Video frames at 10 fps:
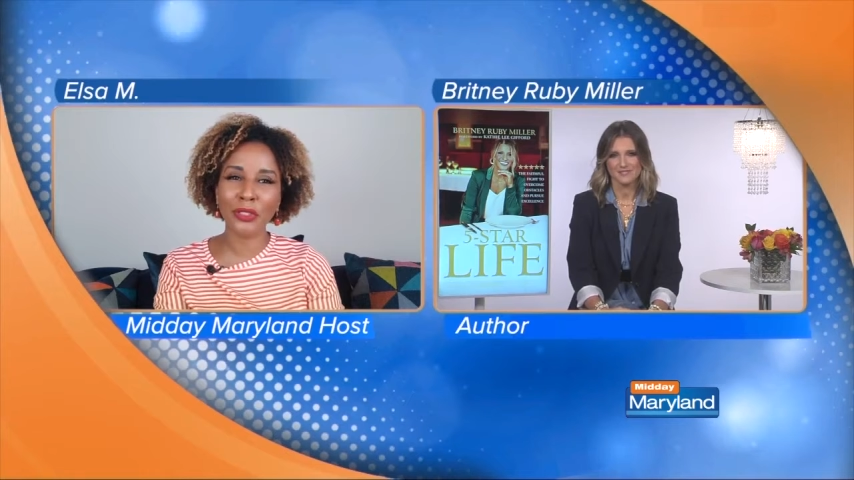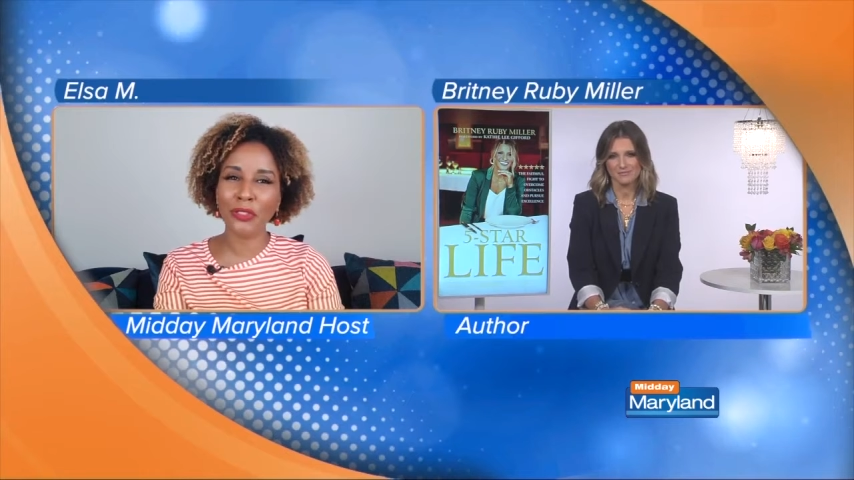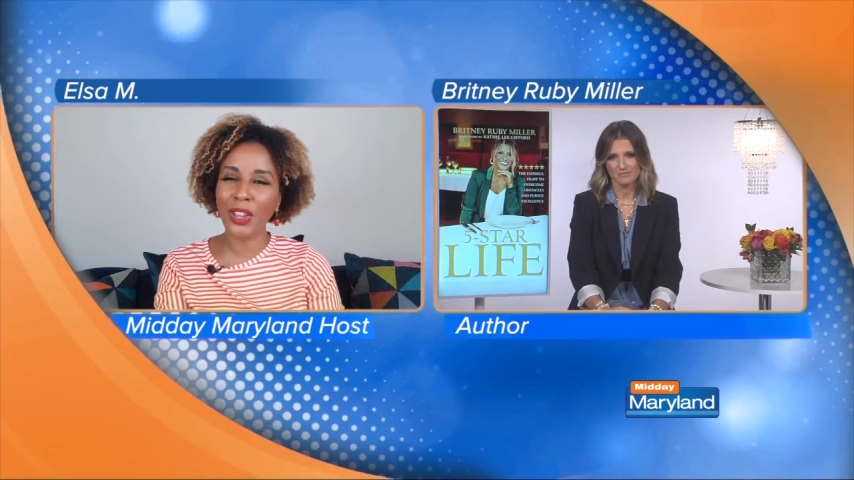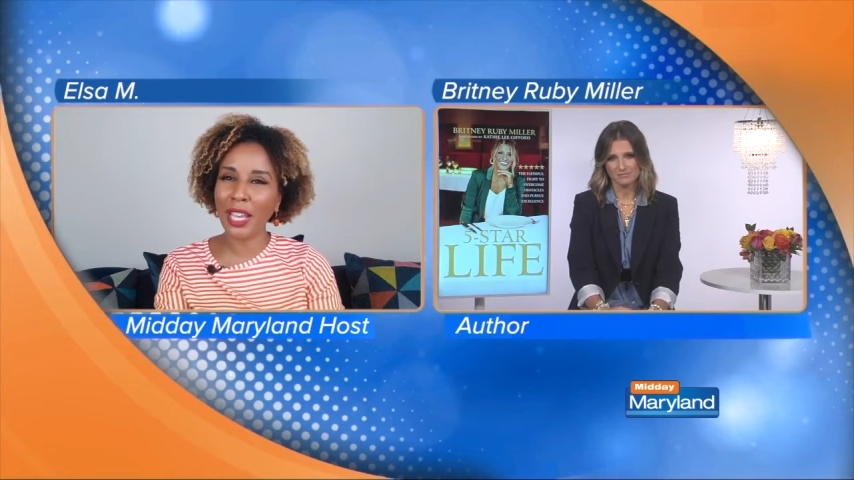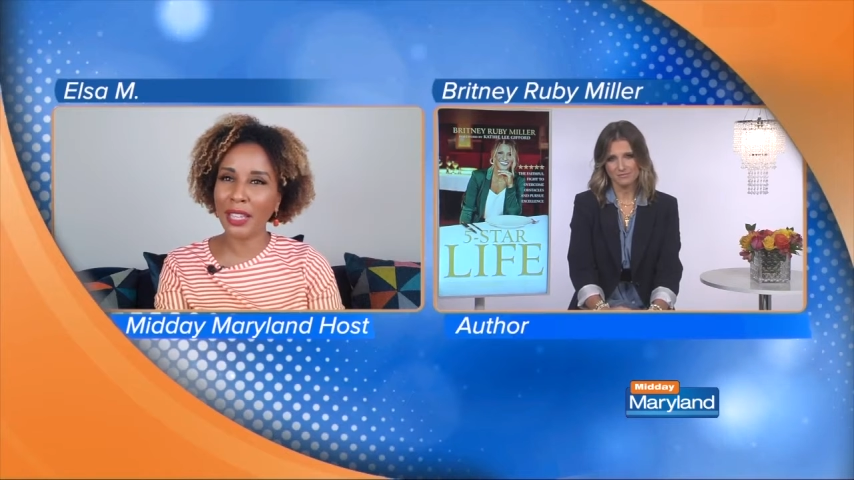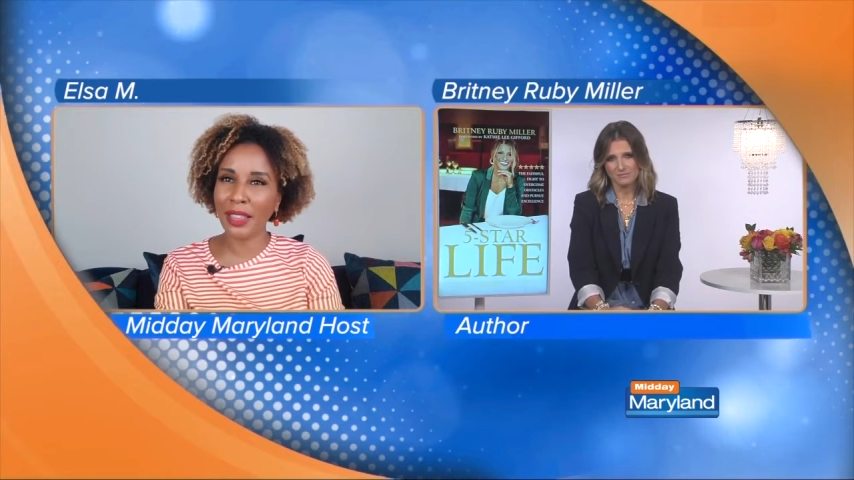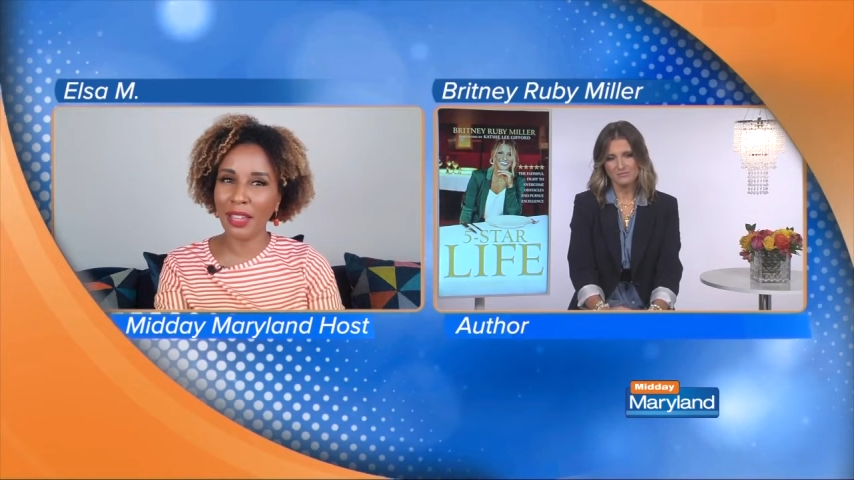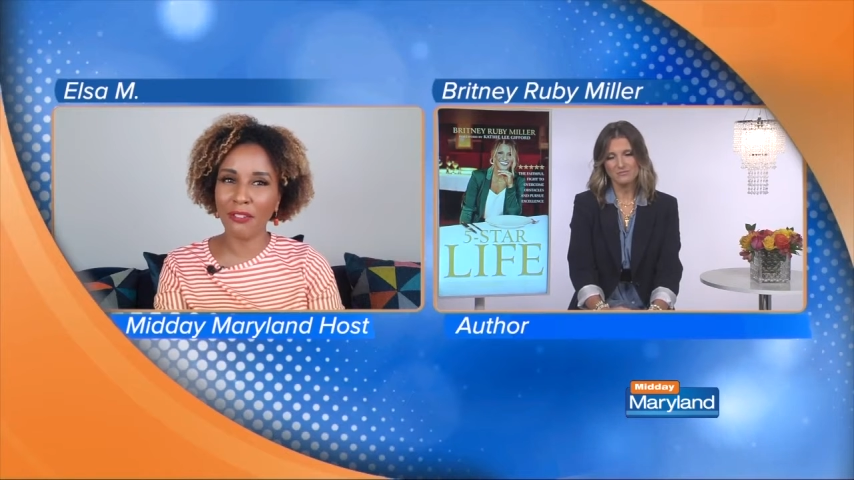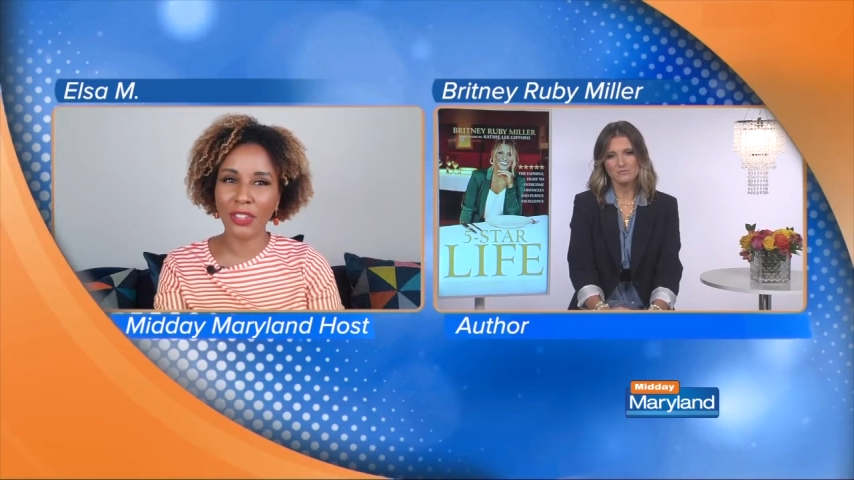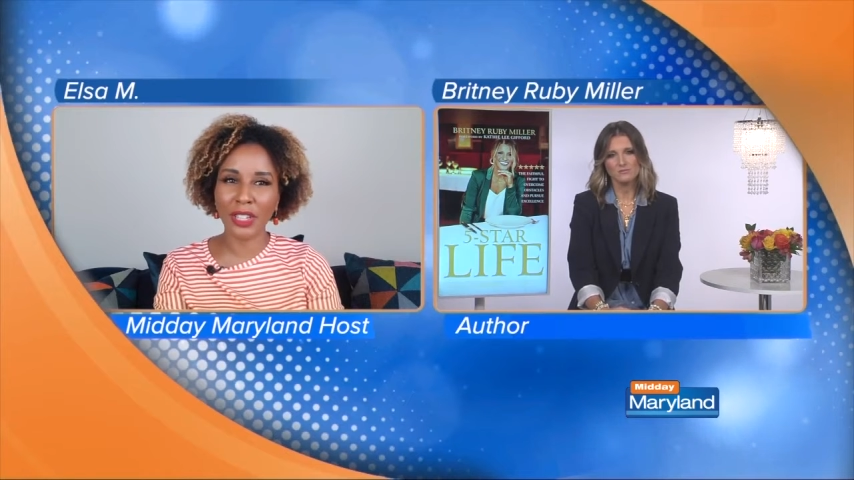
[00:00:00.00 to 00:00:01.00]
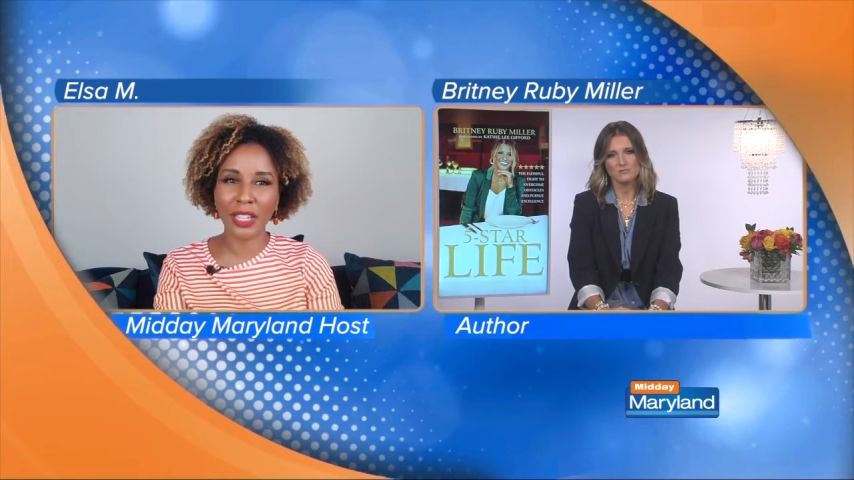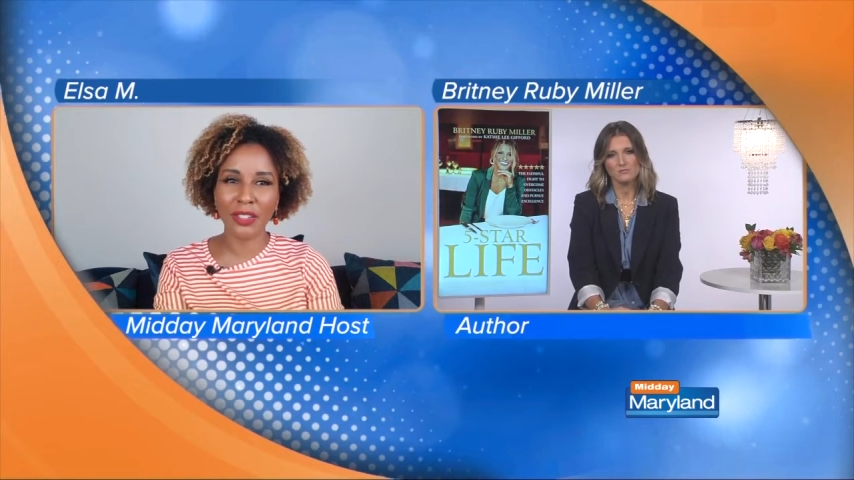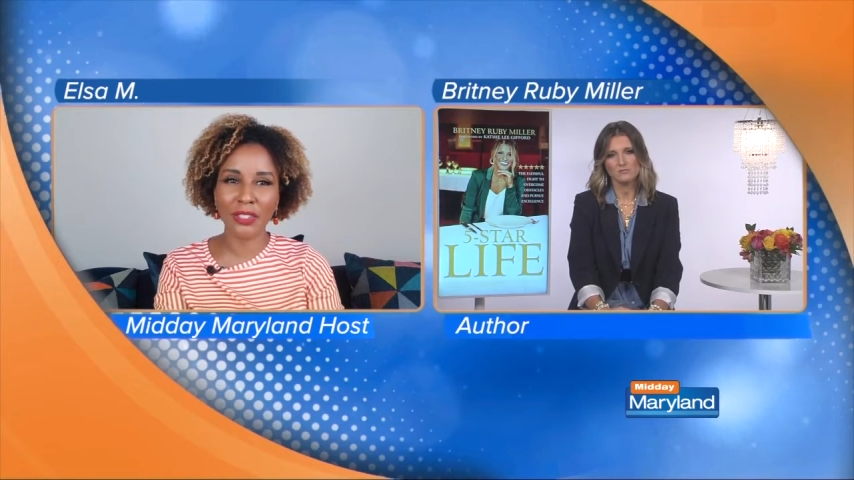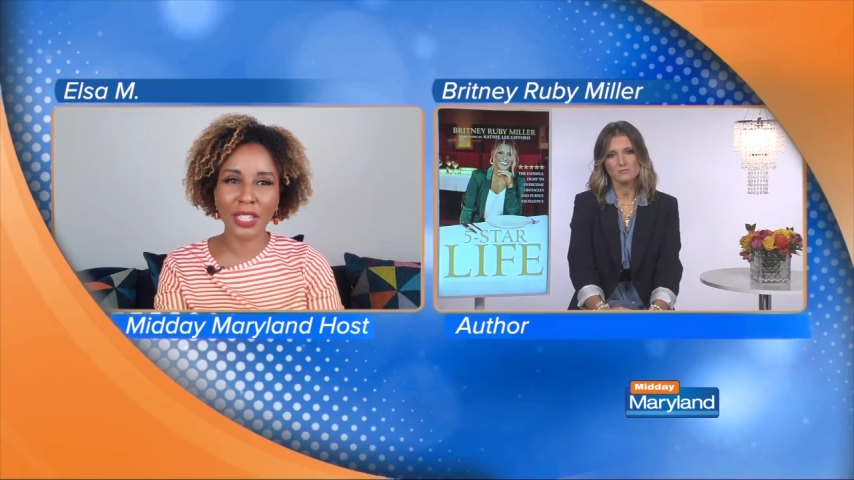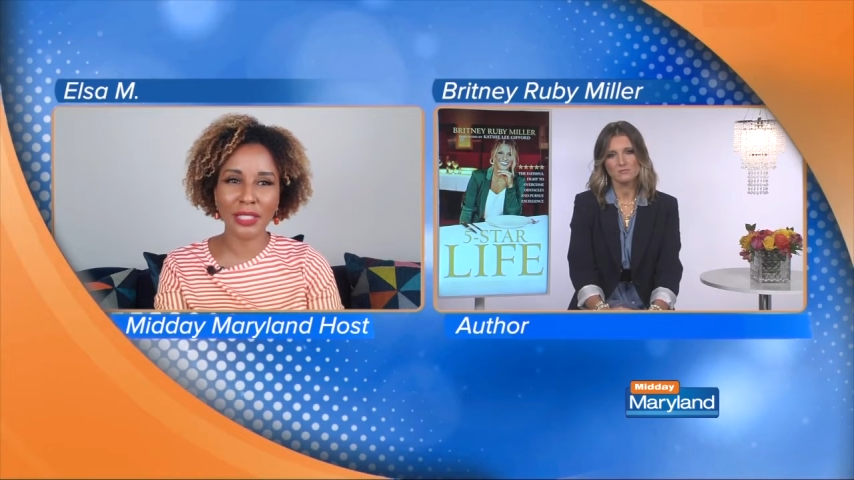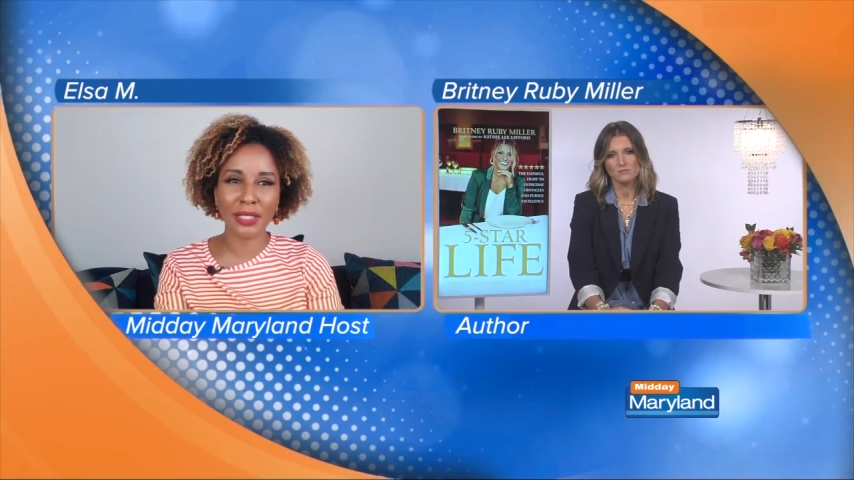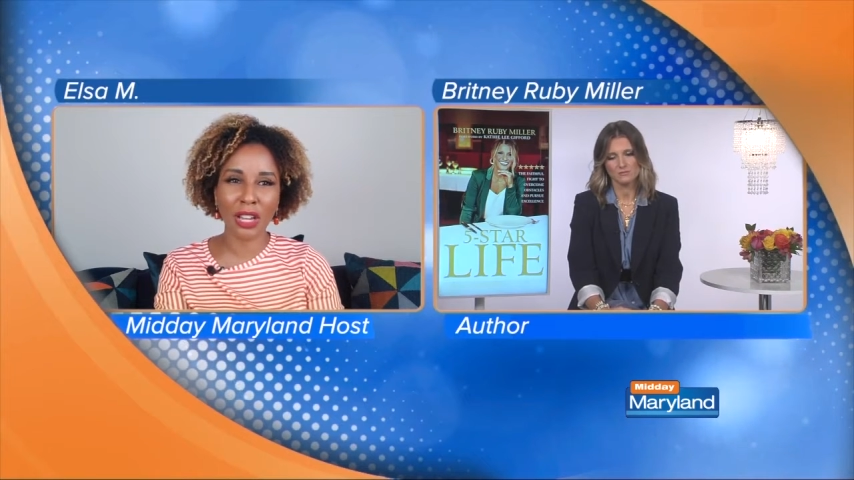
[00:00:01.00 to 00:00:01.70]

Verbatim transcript: faith and forgiveness